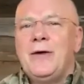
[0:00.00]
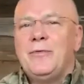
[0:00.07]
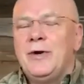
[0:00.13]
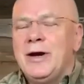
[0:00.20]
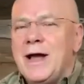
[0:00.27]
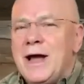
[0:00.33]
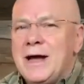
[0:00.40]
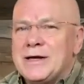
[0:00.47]
I
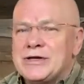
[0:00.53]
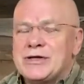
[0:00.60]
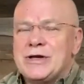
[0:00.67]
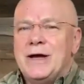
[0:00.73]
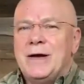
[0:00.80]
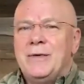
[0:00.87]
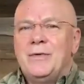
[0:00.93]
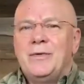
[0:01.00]
realize
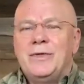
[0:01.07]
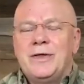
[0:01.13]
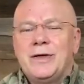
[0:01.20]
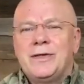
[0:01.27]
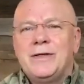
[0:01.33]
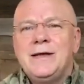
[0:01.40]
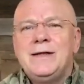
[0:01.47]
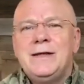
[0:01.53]
that
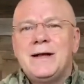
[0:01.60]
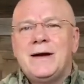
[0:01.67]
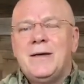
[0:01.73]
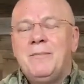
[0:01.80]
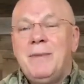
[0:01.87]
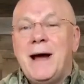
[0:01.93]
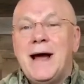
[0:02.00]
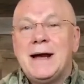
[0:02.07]
the thing that
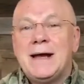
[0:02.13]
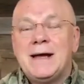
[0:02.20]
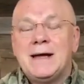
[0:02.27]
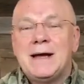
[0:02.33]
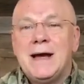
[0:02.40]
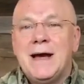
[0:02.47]
Habakkuk